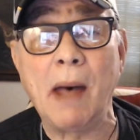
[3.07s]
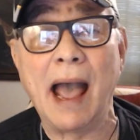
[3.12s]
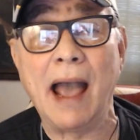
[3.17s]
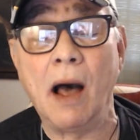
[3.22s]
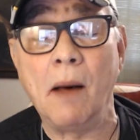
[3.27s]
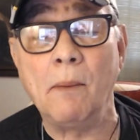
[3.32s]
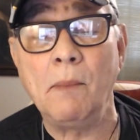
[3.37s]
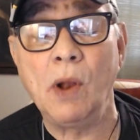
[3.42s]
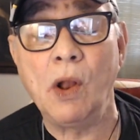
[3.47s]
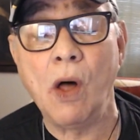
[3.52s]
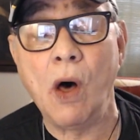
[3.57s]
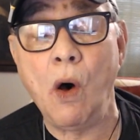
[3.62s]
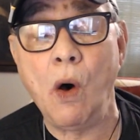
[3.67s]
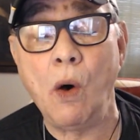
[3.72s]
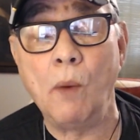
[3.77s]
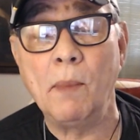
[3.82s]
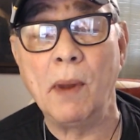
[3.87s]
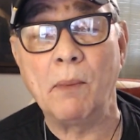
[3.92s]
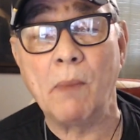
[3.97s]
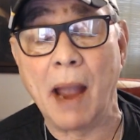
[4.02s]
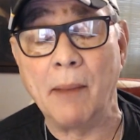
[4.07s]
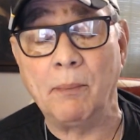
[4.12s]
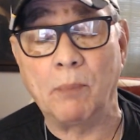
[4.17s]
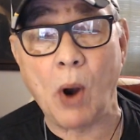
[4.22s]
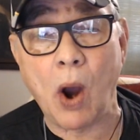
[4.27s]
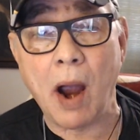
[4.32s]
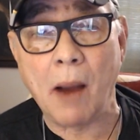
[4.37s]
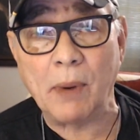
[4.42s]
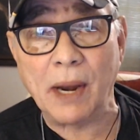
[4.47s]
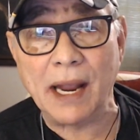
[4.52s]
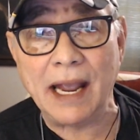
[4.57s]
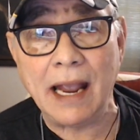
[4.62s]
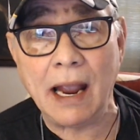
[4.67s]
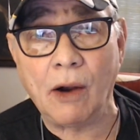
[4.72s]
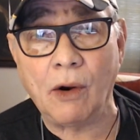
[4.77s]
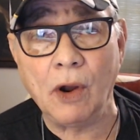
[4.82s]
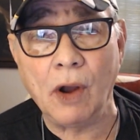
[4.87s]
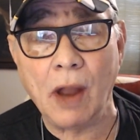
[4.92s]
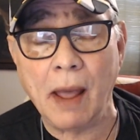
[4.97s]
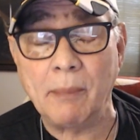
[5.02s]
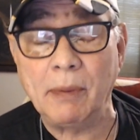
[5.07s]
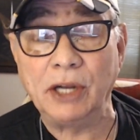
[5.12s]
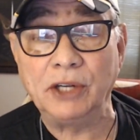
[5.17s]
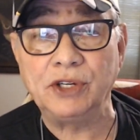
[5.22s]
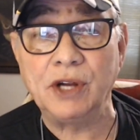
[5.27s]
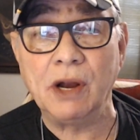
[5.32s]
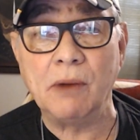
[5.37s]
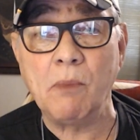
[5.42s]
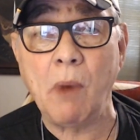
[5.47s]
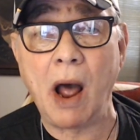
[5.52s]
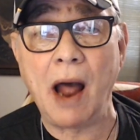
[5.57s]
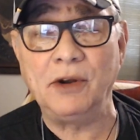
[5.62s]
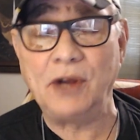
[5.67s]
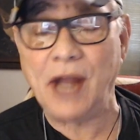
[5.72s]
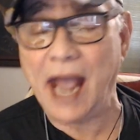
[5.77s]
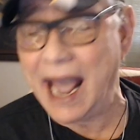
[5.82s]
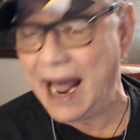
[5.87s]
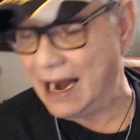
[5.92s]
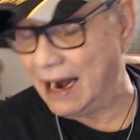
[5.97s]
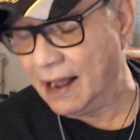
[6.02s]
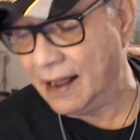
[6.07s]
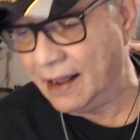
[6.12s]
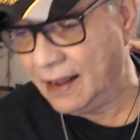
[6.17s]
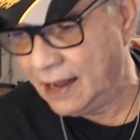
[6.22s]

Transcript: humble home and my property here in Livingston, Montana.